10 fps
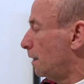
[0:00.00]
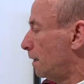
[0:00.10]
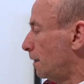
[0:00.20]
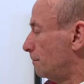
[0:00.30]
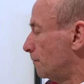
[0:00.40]

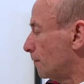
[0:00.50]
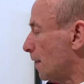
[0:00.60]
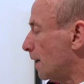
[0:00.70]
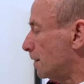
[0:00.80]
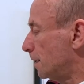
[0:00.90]

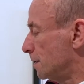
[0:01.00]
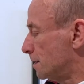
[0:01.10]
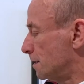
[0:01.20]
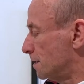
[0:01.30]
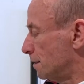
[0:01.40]
Um, I think
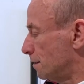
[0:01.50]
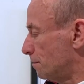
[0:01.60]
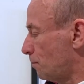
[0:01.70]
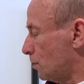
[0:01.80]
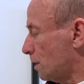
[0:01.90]
this is a
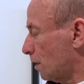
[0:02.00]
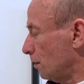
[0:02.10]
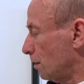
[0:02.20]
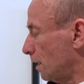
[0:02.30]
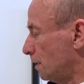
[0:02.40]

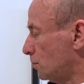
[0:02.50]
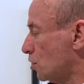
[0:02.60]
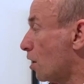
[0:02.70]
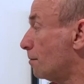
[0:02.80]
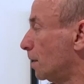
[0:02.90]
particularly
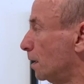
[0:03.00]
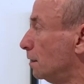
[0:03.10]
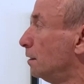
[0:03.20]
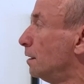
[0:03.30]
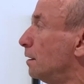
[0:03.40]

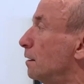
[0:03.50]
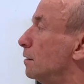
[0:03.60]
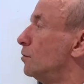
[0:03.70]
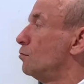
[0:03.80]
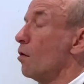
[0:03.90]
charming
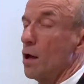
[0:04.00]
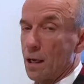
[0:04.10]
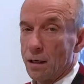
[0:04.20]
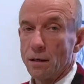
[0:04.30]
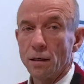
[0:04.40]

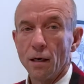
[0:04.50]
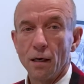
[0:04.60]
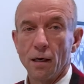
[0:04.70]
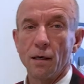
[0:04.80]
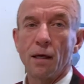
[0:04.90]
drawing
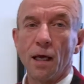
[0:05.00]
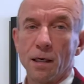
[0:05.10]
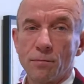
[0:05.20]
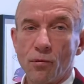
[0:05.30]
uh, and